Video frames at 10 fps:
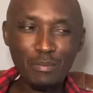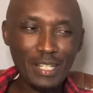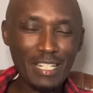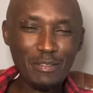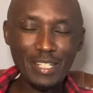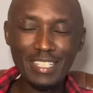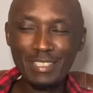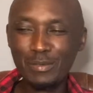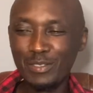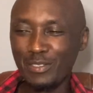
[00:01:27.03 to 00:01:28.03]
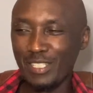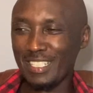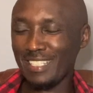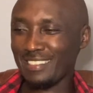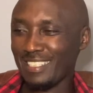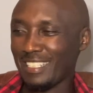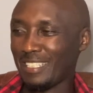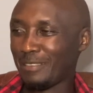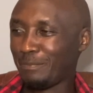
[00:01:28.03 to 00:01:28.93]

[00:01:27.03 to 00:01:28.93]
Anyway, it was great yesterday.